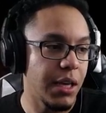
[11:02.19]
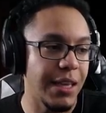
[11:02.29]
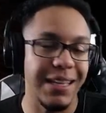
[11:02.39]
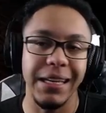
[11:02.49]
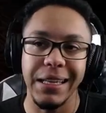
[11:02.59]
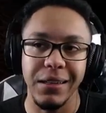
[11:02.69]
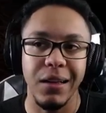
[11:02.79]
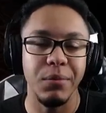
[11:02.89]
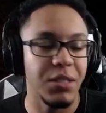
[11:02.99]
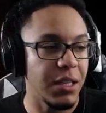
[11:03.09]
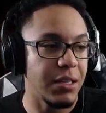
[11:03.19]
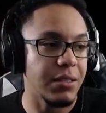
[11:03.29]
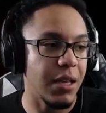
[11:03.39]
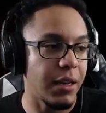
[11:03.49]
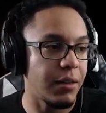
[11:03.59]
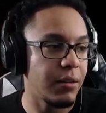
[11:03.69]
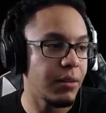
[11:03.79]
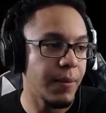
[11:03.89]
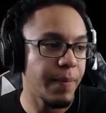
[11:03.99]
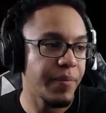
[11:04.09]
and then get come to the inside.
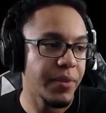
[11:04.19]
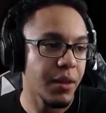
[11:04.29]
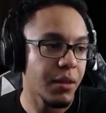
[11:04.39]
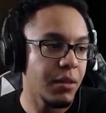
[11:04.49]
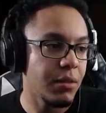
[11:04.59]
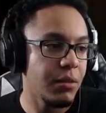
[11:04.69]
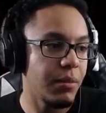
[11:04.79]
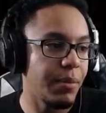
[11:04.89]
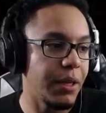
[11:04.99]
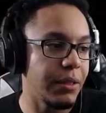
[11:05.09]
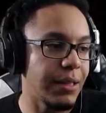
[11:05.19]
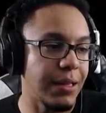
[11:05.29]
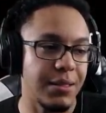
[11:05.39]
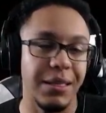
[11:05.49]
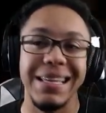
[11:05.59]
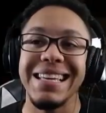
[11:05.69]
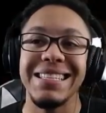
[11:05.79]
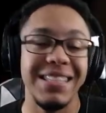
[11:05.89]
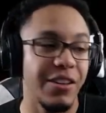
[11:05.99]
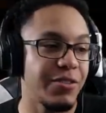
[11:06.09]
But that's
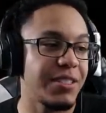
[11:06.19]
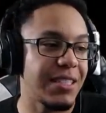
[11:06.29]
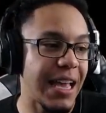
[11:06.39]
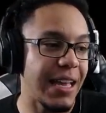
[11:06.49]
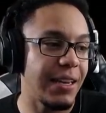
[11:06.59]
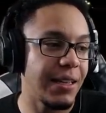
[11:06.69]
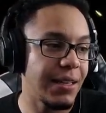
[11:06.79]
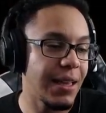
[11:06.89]
easier said